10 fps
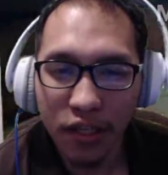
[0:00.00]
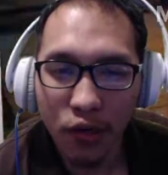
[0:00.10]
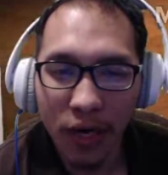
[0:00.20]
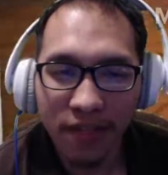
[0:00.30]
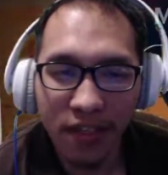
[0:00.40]

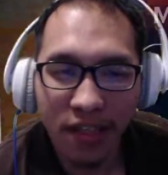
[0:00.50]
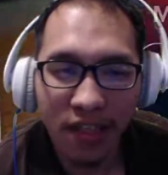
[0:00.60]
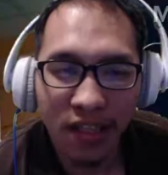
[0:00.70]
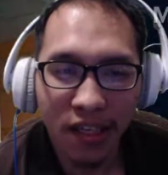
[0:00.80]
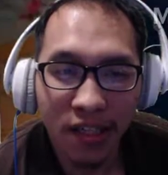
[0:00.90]
You have to
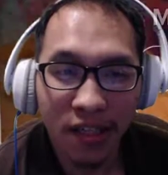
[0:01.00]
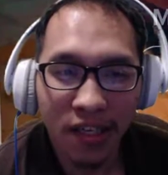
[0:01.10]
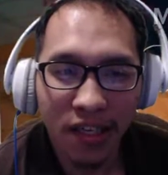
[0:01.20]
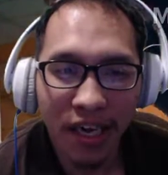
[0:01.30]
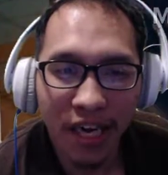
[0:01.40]
let let
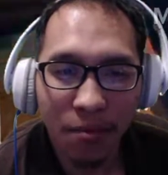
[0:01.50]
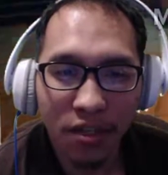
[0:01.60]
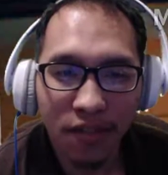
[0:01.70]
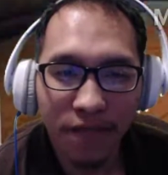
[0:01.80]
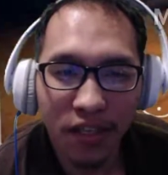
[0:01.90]
the uh,
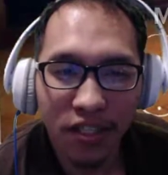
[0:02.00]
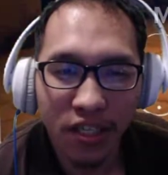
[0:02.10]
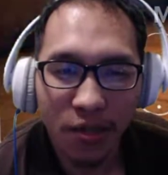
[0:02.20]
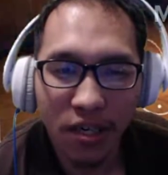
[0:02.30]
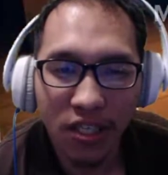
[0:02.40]
animation finish.
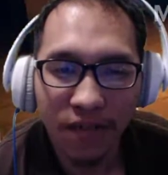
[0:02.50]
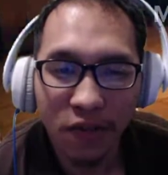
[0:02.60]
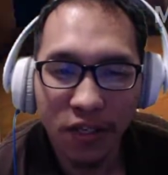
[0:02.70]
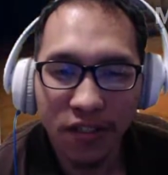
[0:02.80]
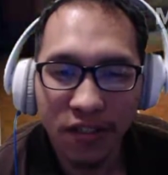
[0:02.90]
Otherwise, if
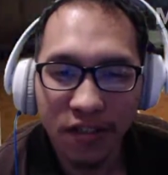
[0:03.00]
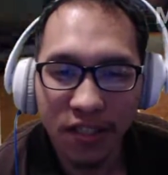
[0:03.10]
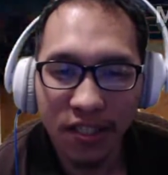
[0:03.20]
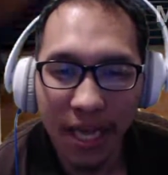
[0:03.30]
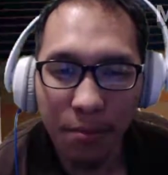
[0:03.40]
you just
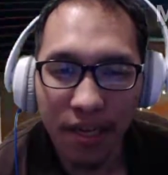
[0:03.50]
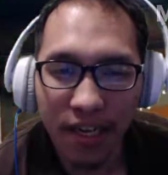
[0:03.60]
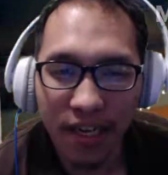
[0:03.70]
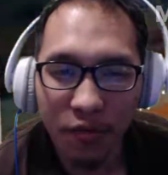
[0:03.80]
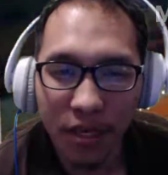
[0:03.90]
slam it,
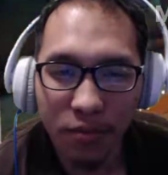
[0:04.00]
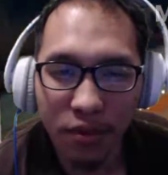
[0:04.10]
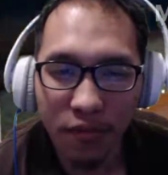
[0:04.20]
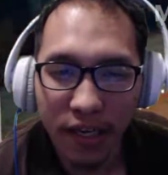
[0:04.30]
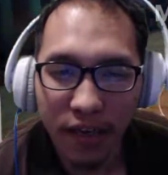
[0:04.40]
like what I'm
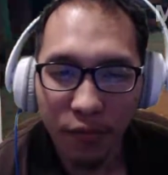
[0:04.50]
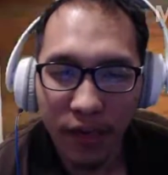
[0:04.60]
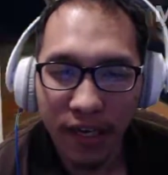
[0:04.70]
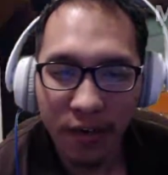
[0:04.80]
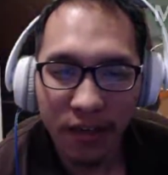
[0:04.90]
doing right
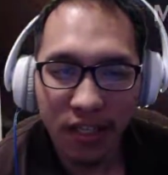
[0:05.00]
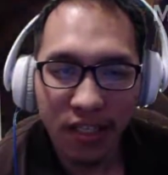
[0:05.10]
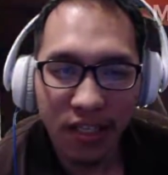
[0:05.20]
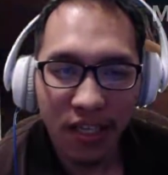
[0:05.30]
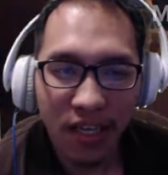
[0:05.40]
right now, it
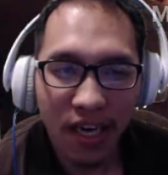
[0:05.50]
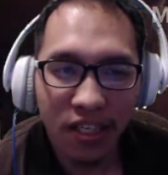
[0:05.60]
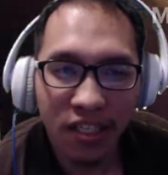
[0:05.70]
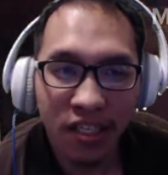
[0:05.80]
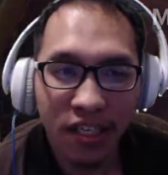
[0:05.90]
doesn't
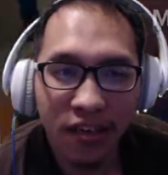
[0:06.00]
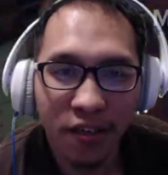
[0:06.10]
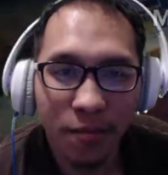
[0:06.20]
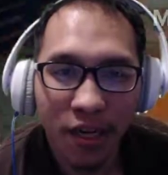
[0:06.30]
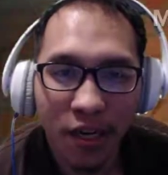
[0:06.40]
actually actually kill
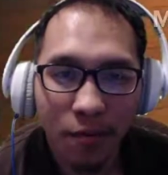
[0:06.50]
them.